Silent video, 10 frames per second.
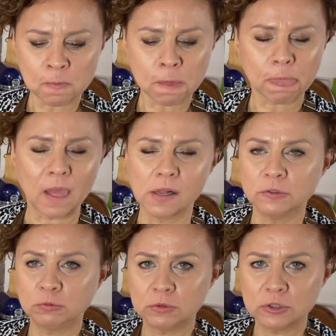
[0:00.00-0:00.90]
and it's
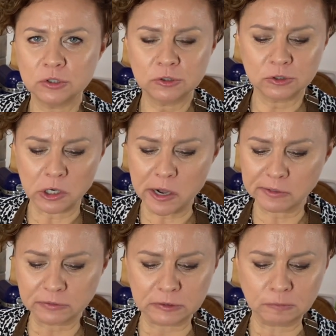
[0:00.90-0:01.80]
really
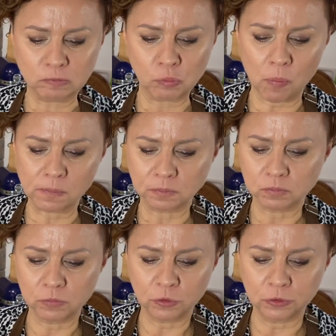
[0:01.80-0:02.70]
soft,
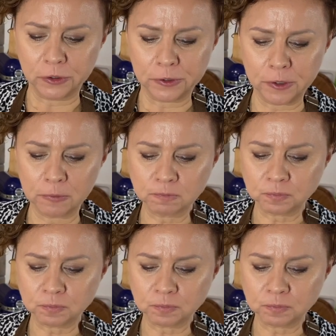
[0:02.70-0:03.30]
filling.